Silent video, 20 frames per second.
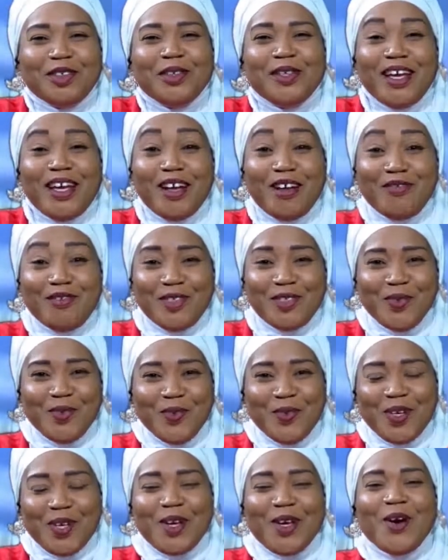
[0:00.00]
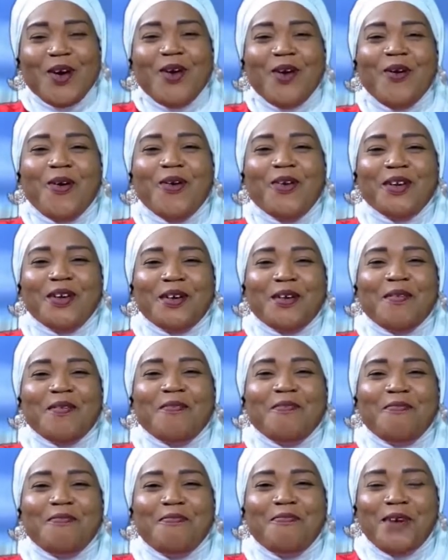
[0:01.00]
show, Healthzone, on
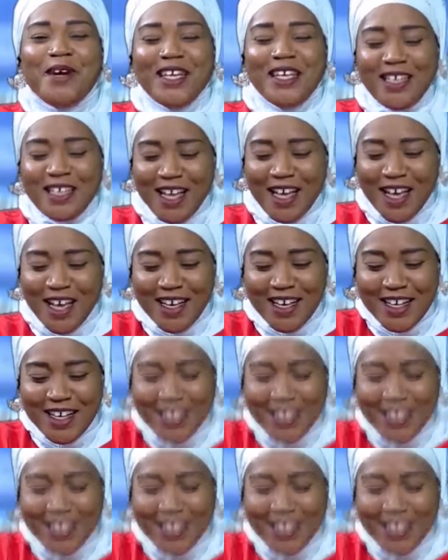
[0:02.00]
Vagina